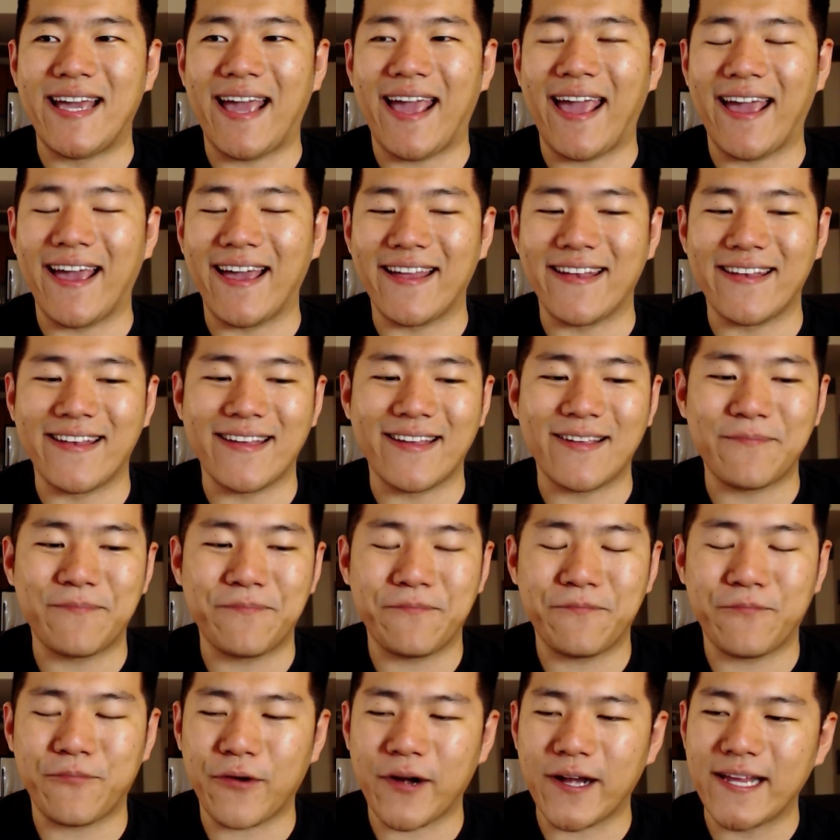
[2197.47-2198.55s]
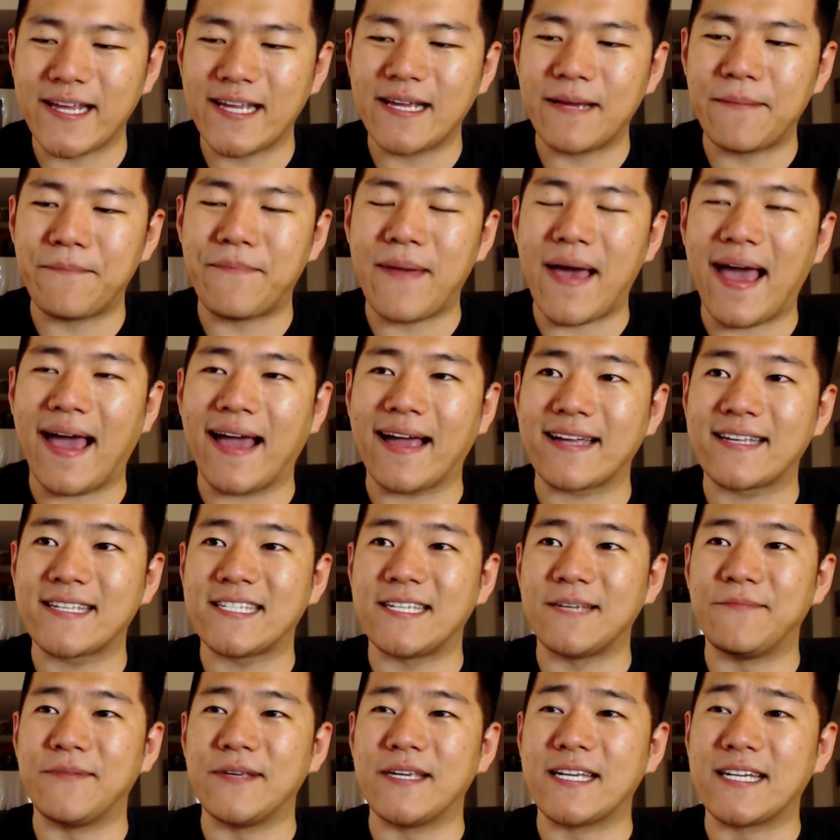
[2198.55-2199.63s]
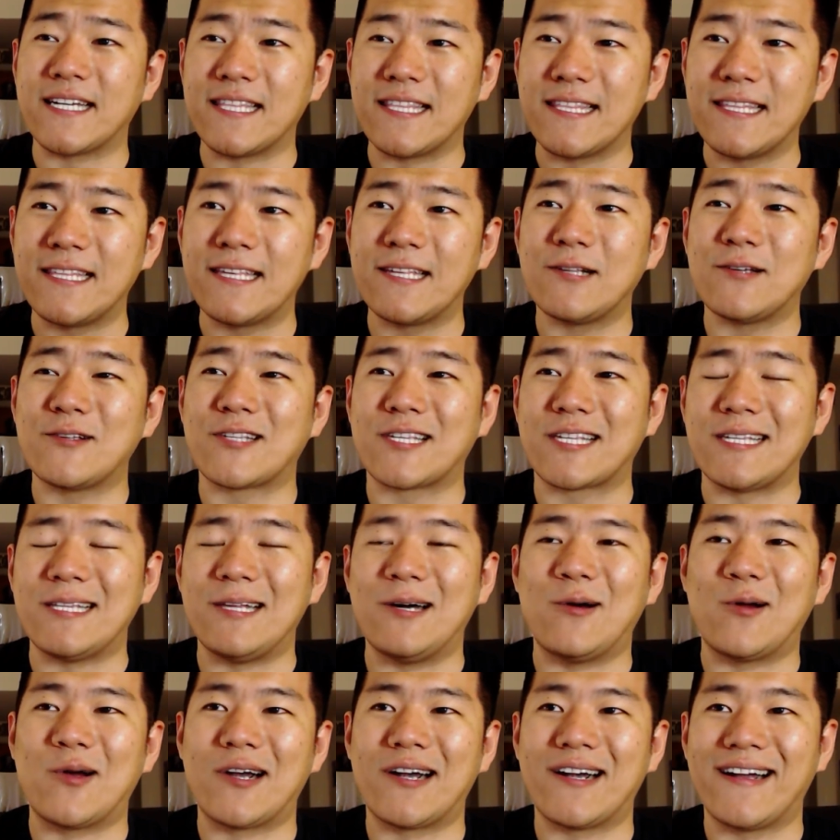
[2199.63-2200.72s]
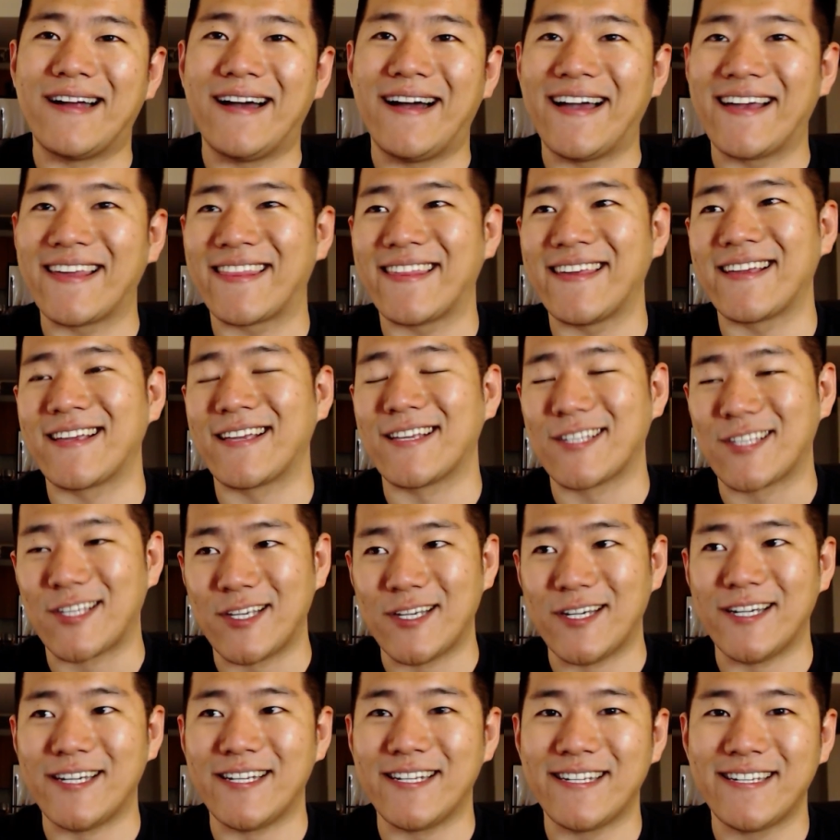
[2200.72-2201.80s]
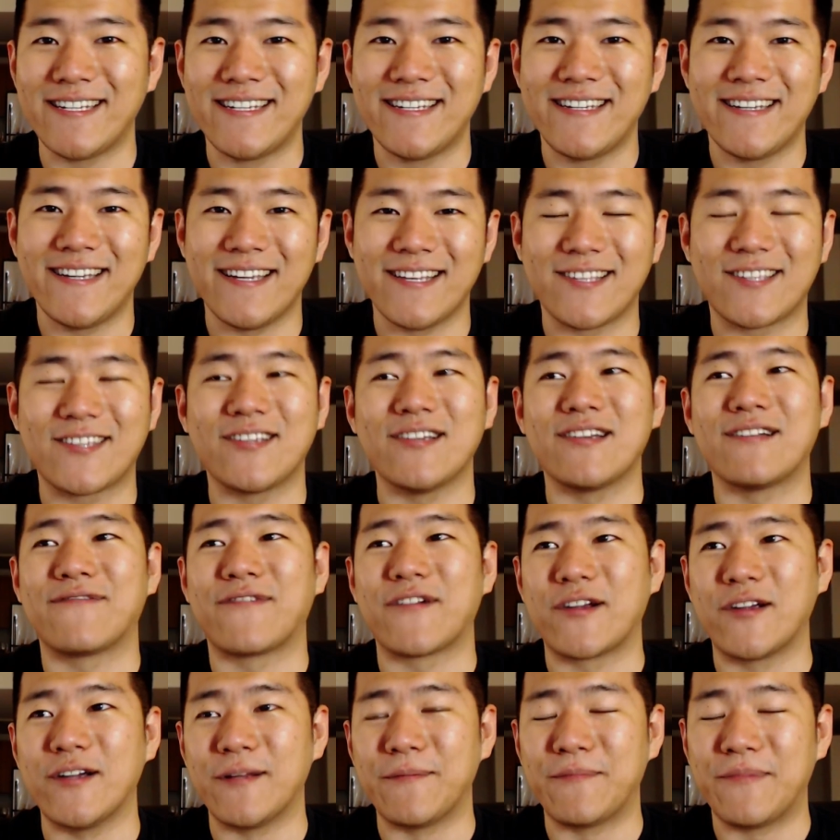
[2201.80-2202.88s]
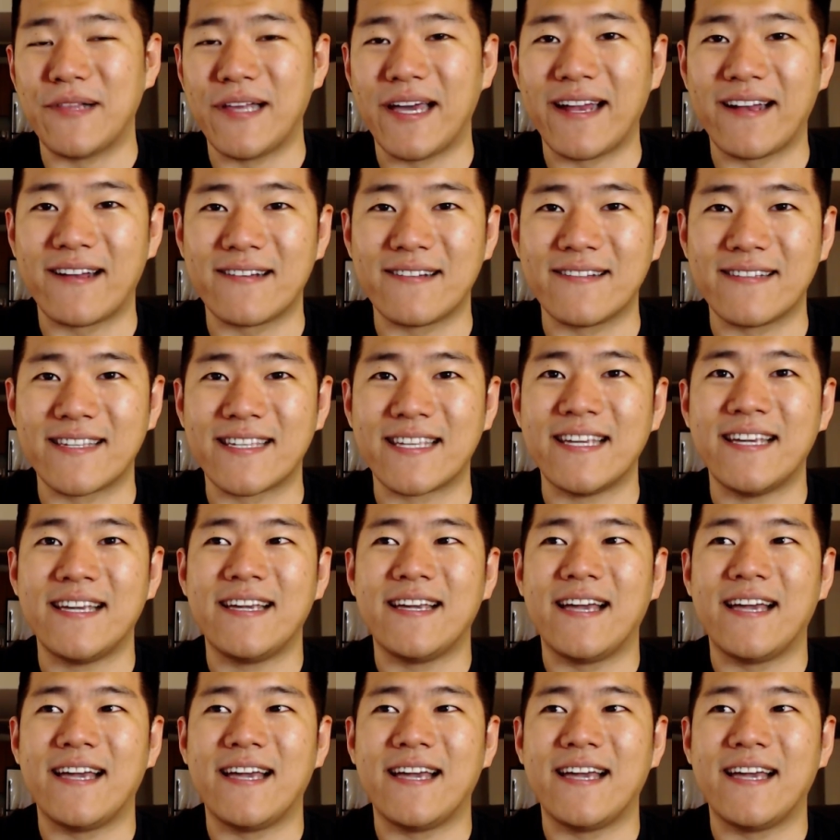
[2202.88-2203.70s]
and bringing it back to being a little slower, I think is good. It's good for good players.